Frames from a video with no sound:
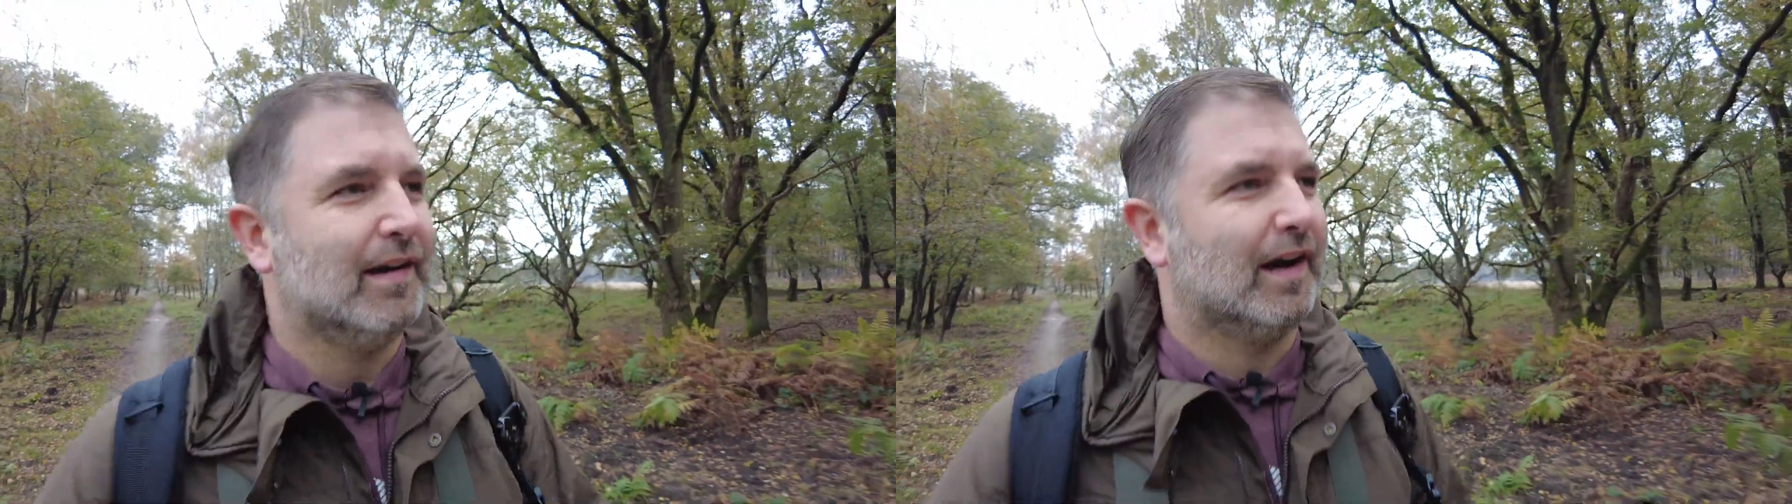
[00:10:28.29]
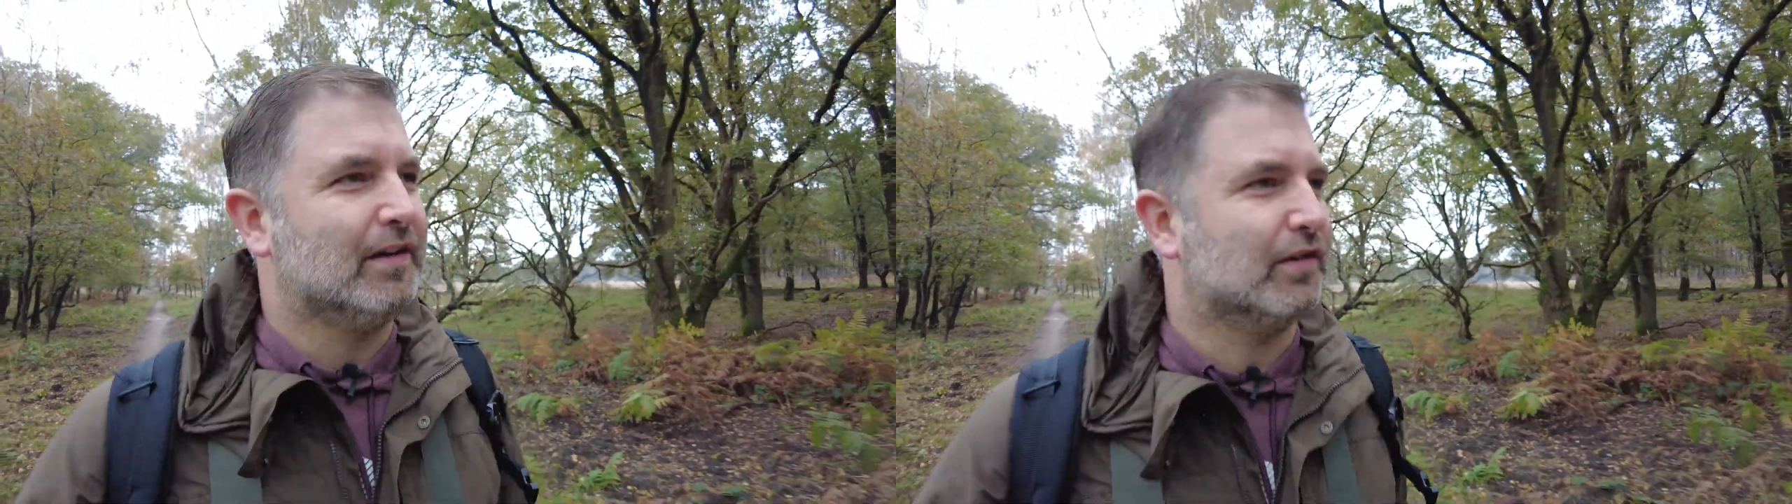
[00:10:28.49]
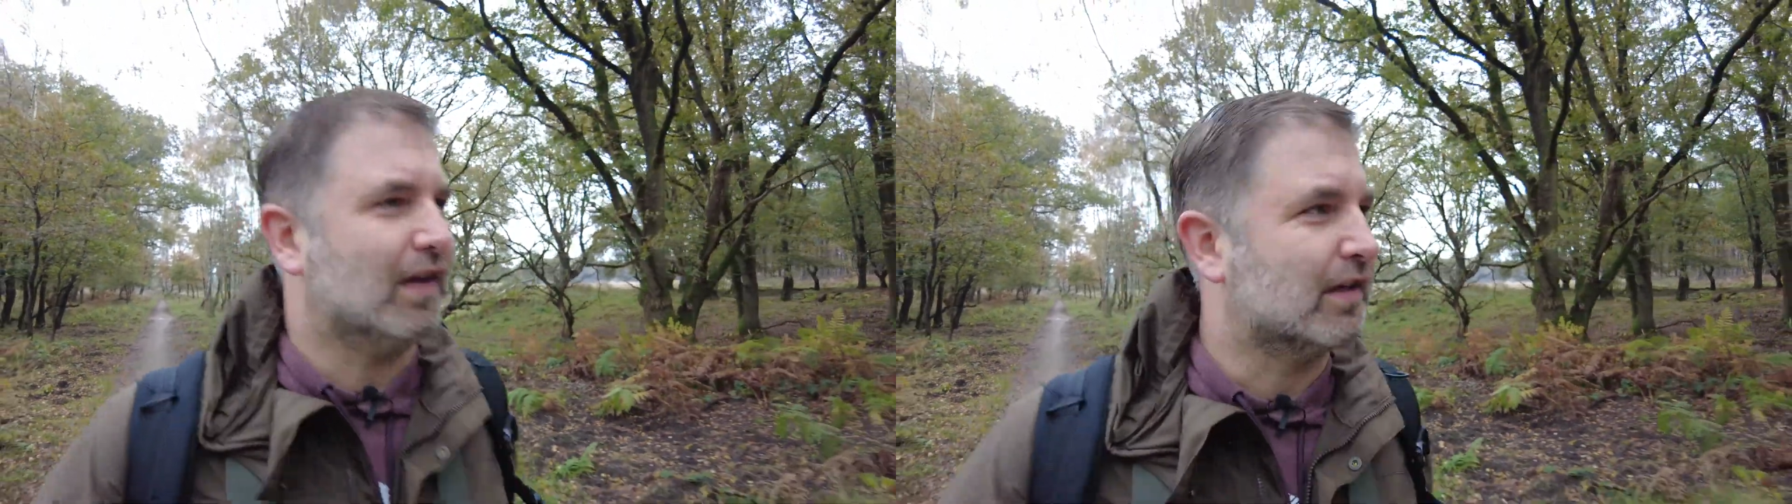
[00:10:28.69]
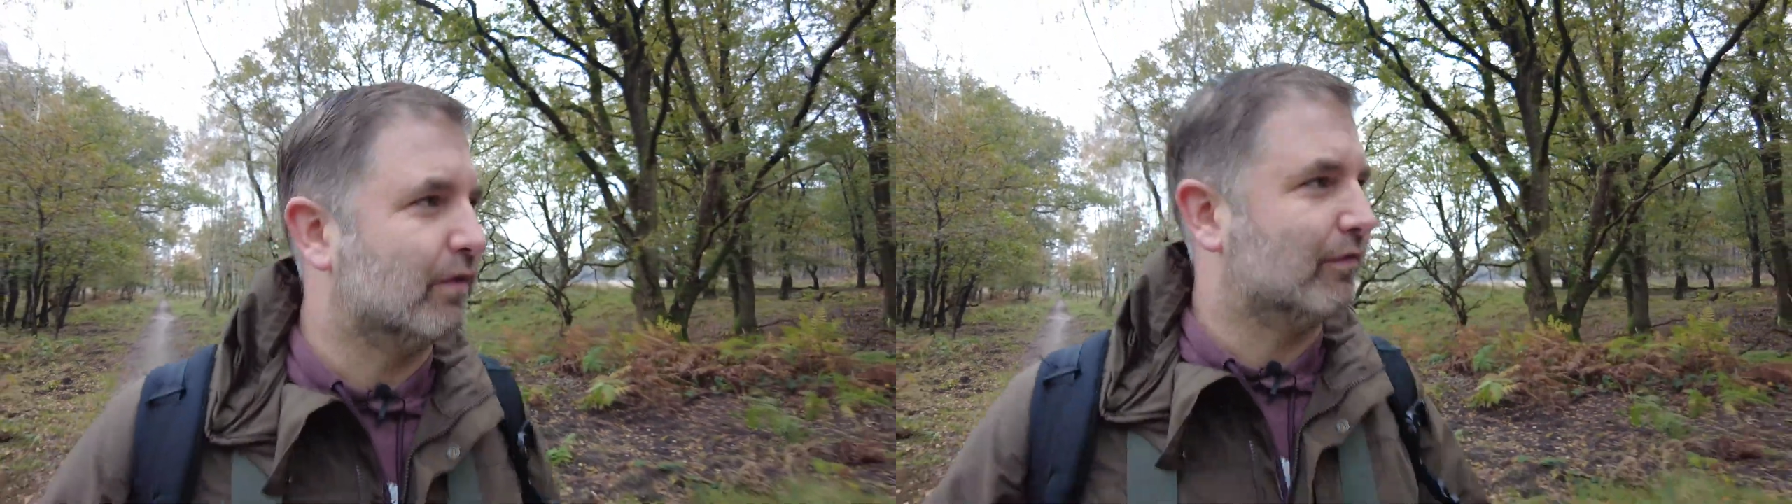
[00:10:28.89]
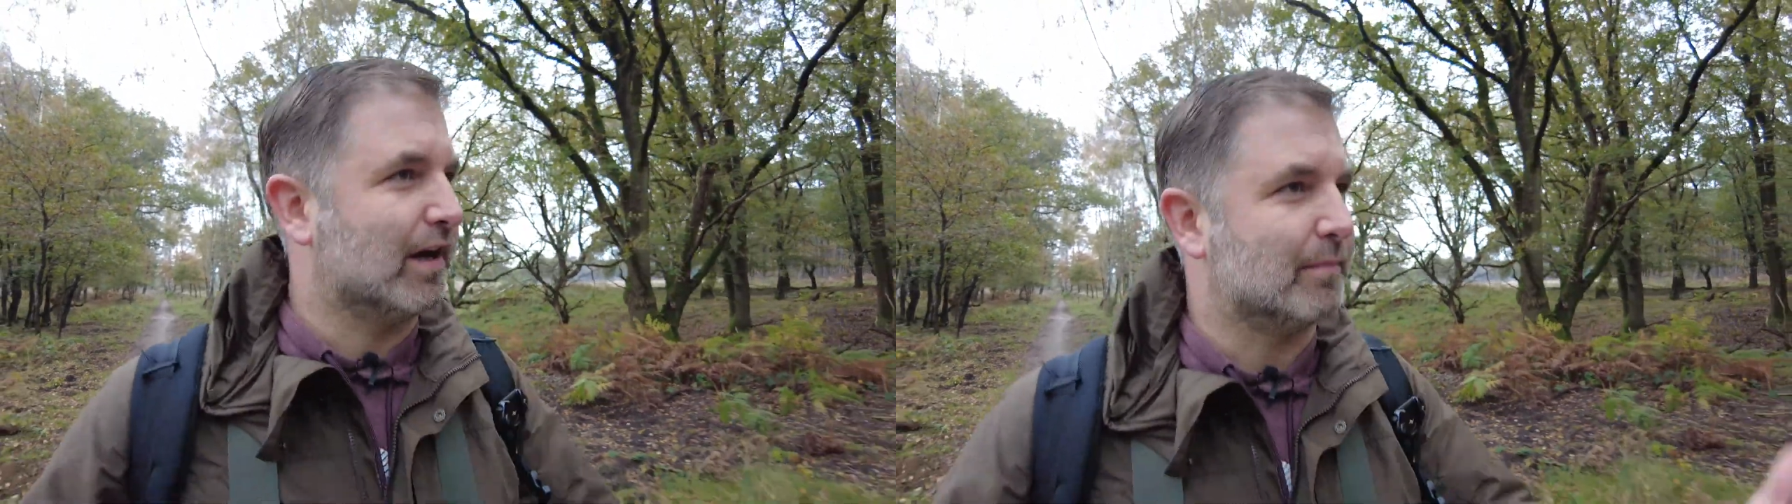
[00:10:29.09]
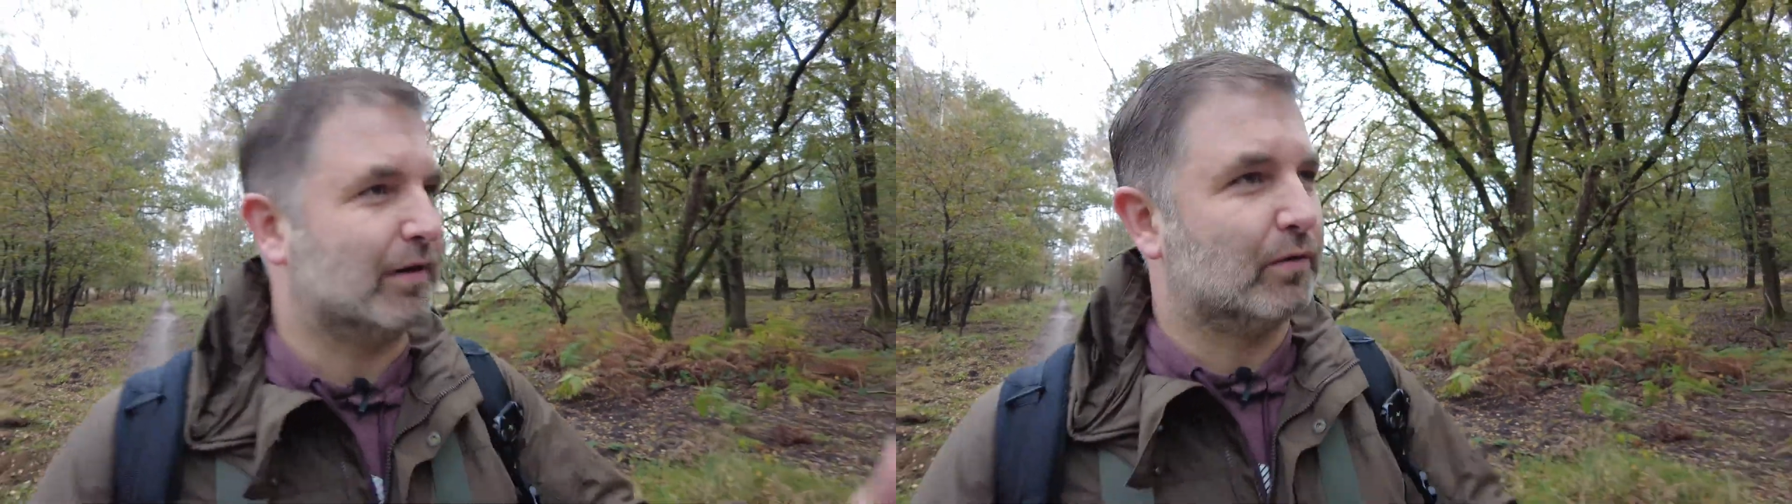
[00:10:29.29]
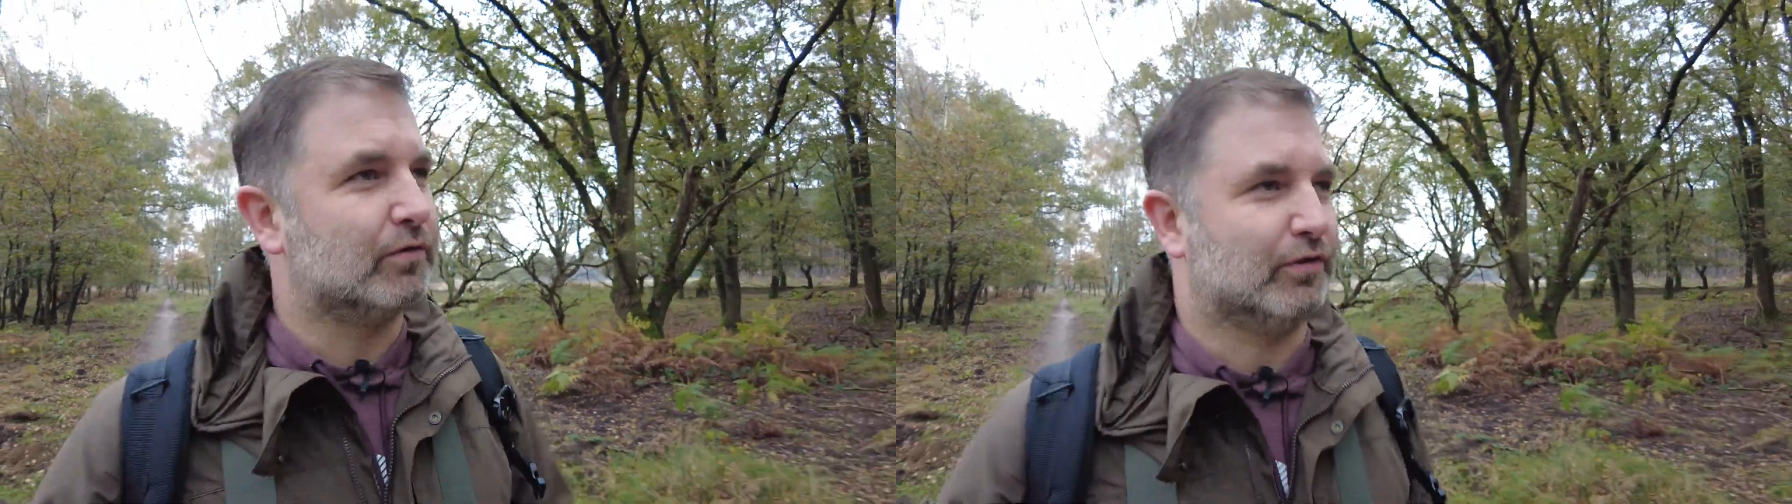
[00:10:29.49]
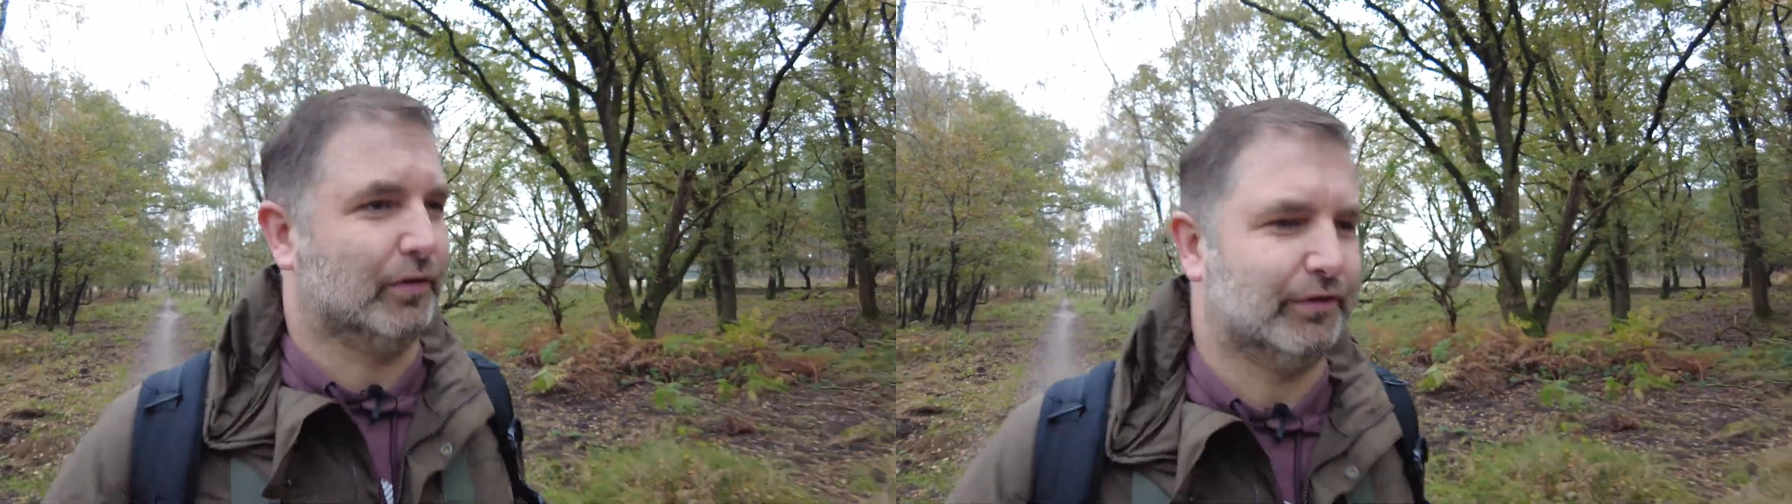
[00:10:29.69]
I just like to find my own
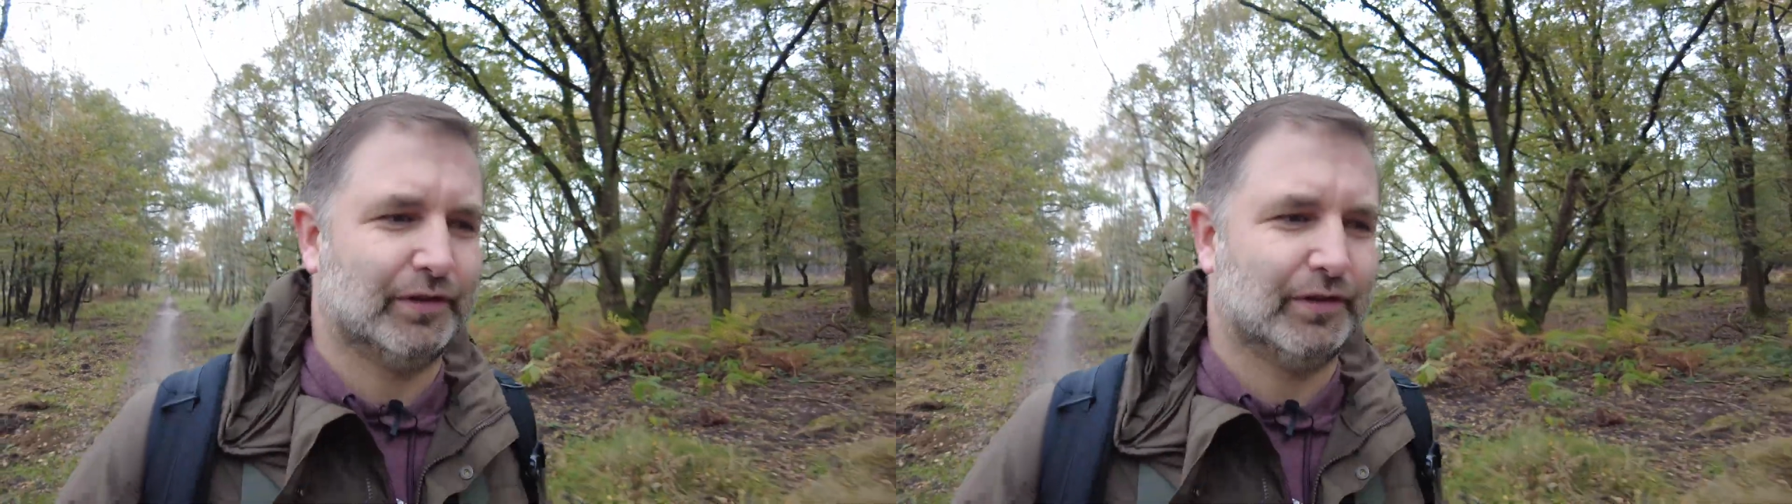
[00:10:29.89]
shots.